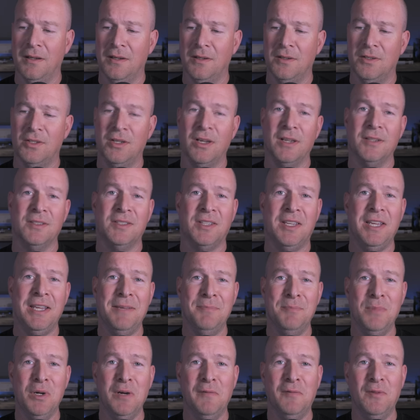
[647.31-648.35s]
just keep
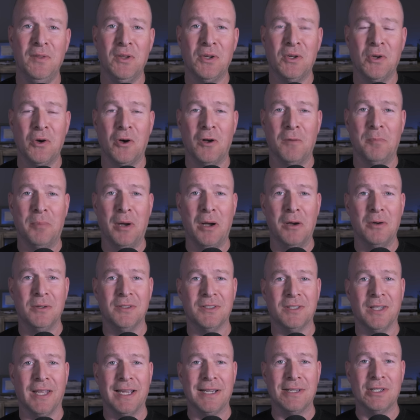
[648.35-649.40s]
moving the
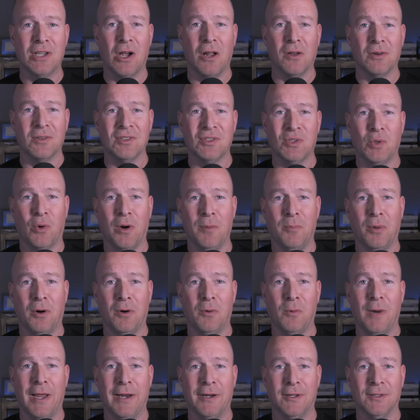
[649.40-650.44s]
goalposts like dollar store Burt
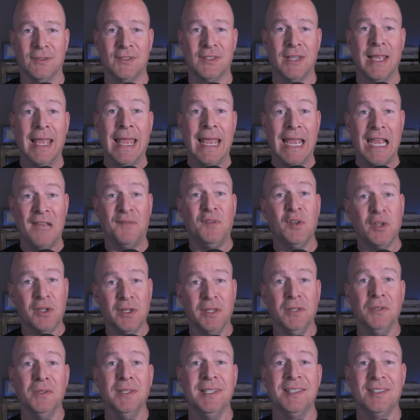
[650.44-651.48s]
Reynolds. If you're going
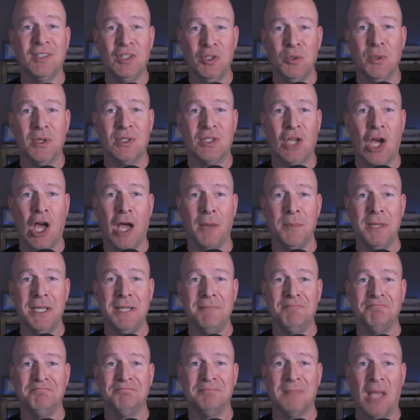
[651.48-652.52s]
to listen to a Tommy,
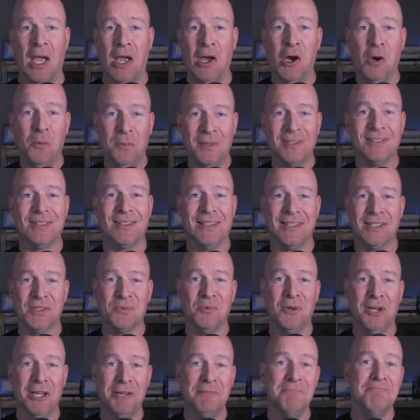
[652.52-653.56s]
I hope it's this
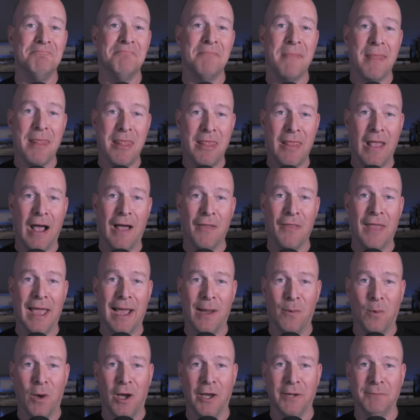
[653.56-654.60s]
one, not
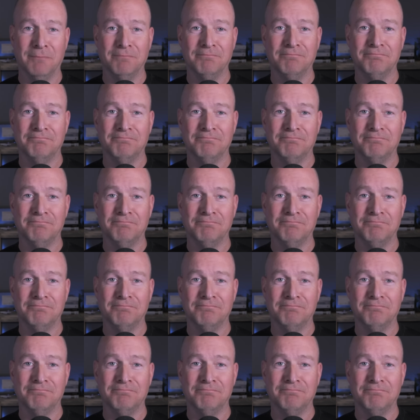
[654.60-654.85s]
that one.